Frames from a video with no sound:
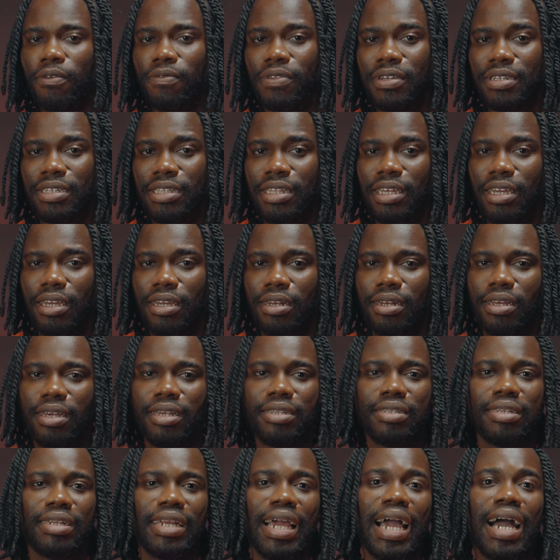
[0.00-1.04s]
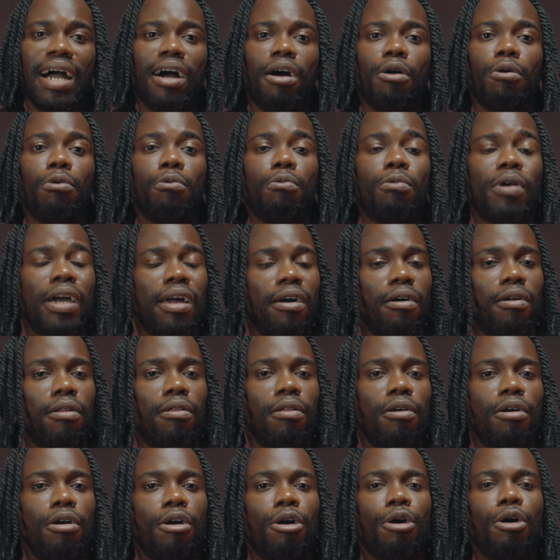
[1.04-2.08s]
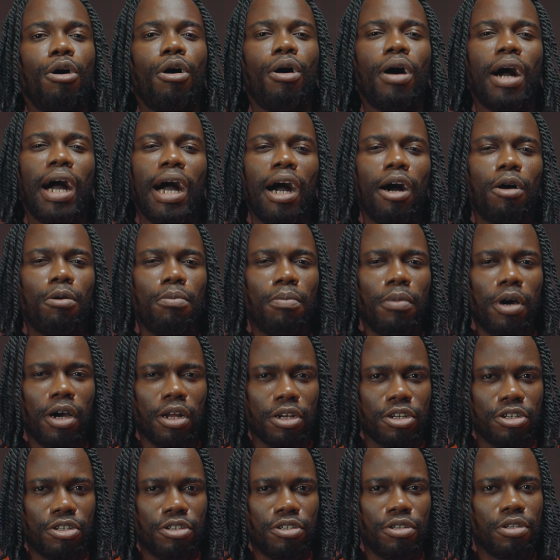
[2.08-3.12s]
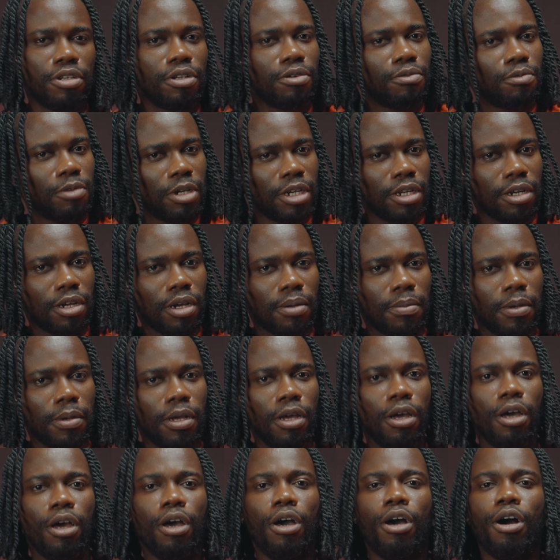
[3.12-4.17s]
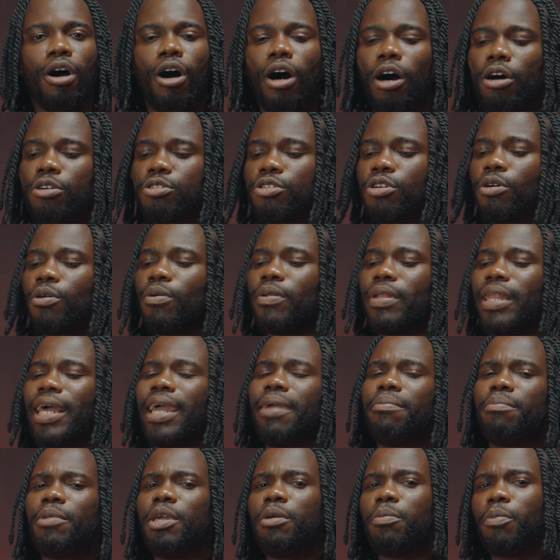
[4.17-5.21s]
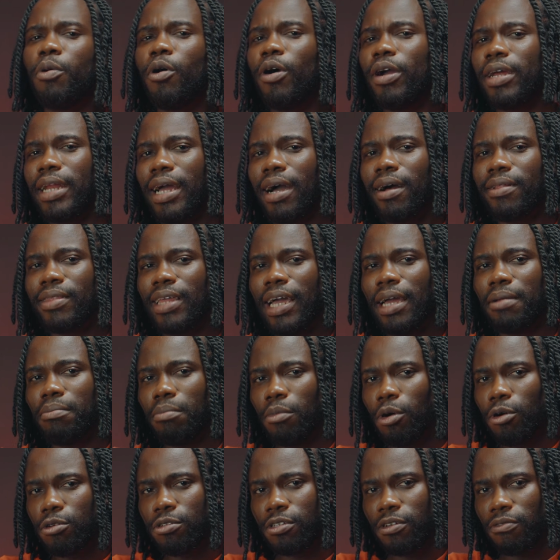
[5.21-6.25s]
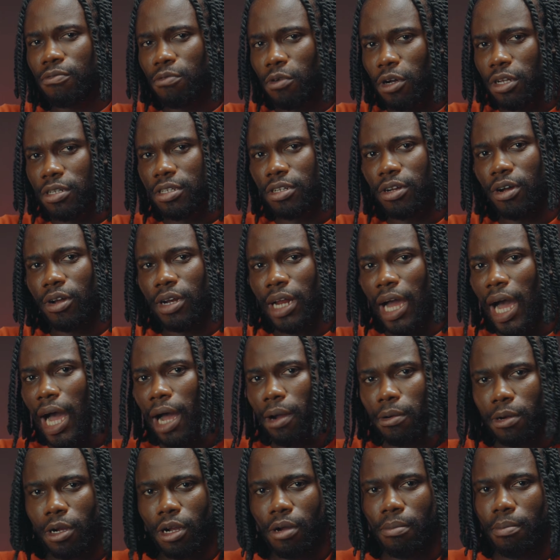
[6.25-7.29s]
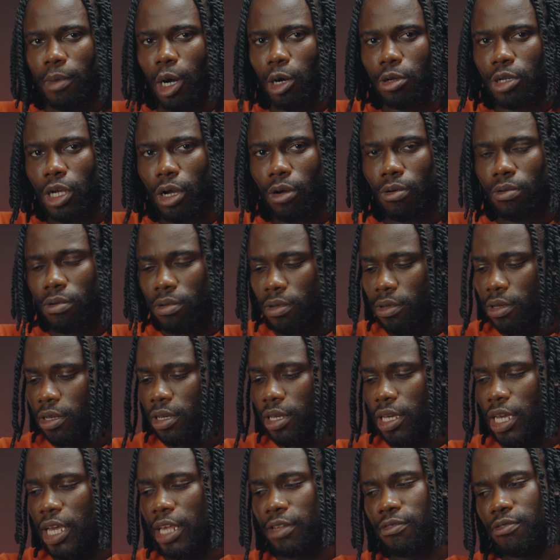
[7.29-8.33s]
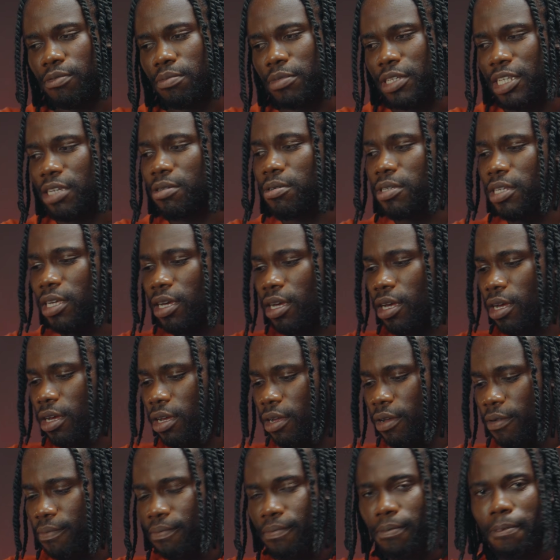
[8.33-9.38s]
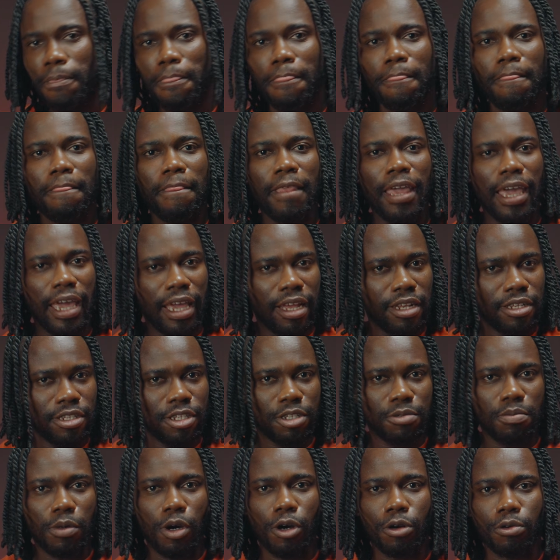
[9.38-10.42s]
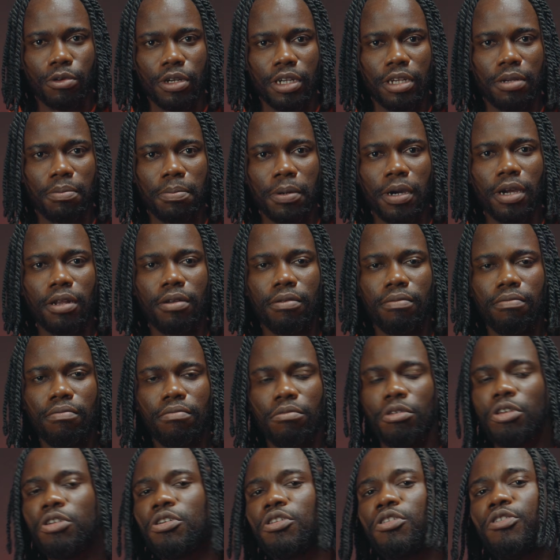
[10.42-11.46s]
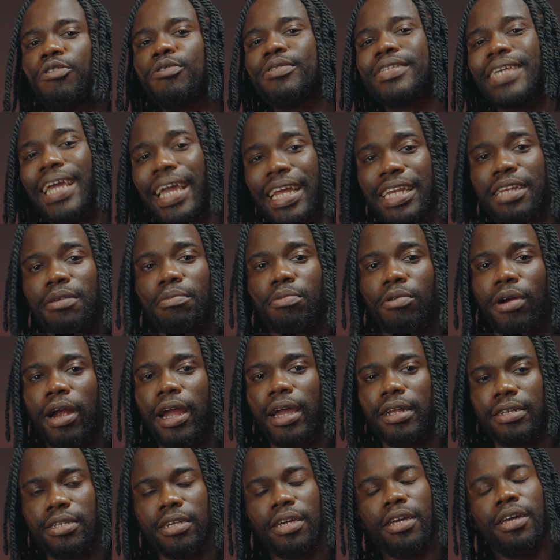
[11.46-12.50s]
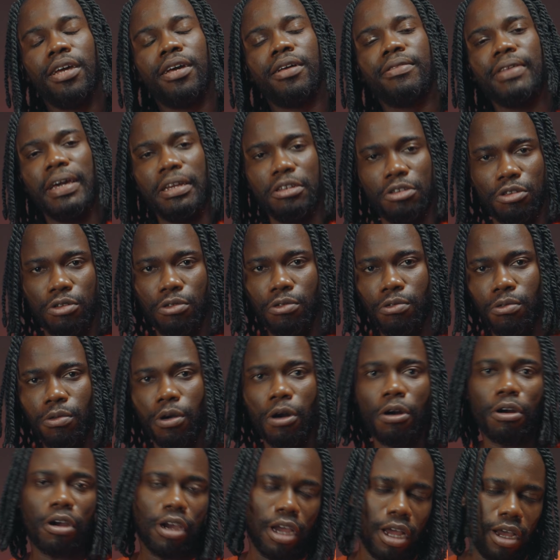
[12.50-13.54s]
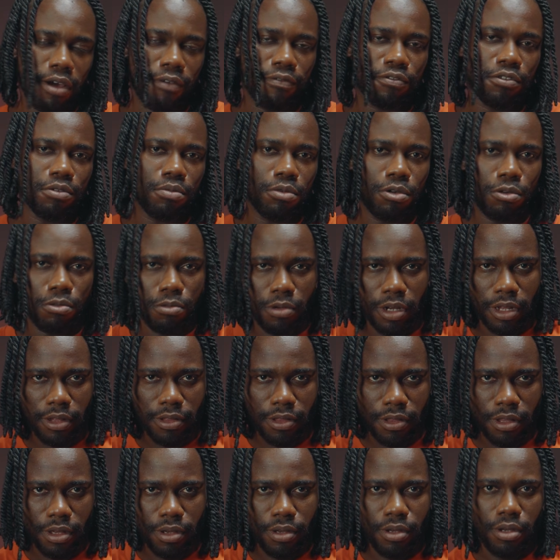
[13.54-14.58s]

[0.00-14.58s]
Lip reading: of this thing is in how well or how much you can rig it up. Also, let me point out that most of what's on our Komodo is from Tilta and Small Rig, but you can use any brand that you are comfortable with.